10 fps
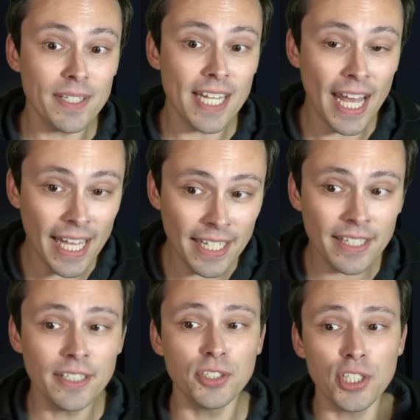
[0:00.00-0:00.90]

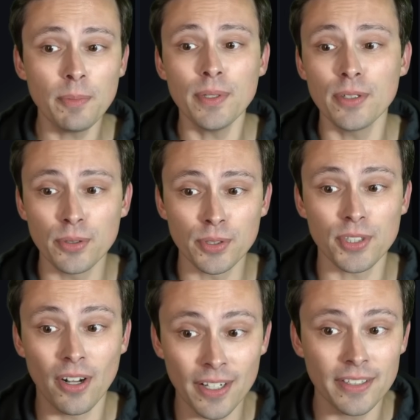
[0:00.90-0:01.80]
10 GPUs
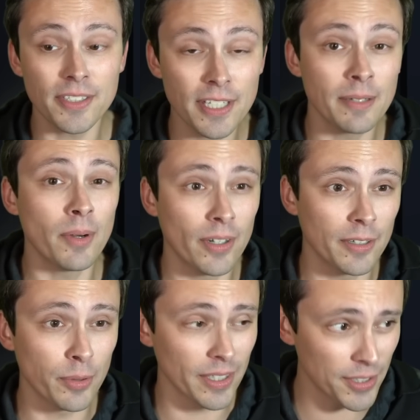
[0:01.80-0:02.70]
on the Steam
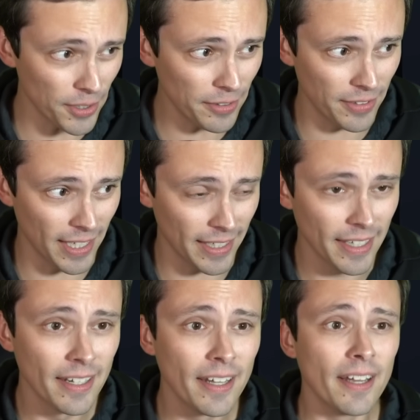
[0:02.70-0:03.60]
hardware survey
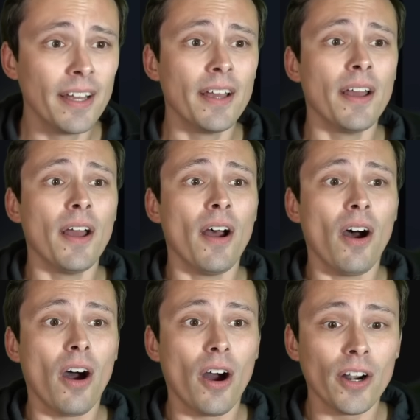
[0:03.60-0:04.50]

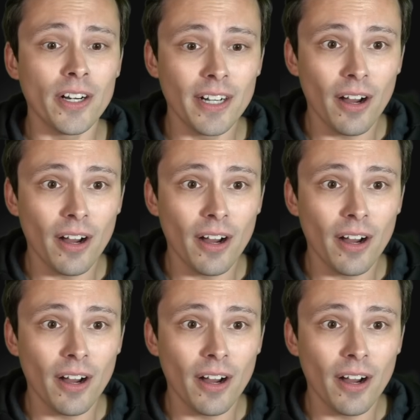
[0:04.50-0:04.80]
are